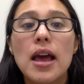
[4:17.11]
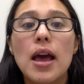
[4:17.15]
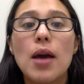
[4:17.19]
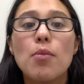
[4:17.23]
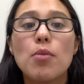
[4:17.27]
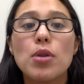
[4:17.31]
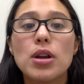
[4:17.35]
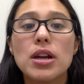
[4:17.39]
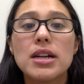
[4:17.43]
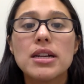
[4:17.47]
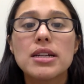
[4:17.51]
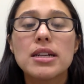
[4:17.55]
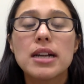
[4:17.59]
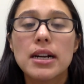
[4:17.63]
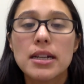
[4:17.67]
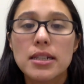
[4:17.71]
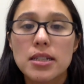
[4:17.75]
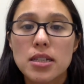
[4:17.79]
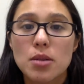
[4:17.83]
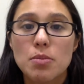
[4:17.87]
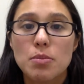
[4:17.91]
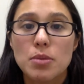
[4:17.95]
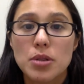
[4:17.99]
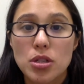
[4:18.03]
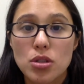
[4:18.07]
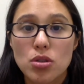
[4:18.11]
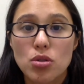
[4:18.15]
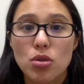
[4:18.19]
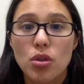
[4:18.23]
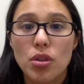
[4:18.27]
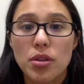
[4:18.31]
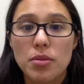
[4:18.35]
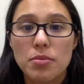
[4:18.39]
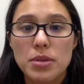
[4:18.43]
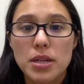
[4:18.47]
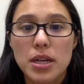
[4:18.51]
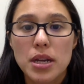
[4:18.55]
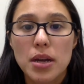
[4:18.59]
and when endoscopists
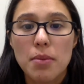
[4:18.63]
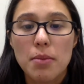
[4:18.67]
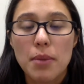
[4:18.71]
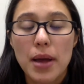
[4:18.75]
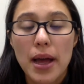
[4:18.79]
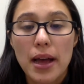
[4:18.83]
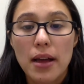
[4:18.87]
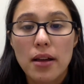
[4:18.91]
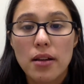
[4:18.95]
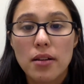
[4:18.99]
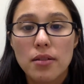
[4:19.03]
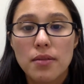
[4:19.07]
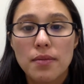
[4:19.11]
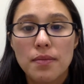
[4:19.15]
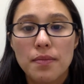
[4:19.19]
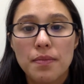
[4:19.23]
told them to come back.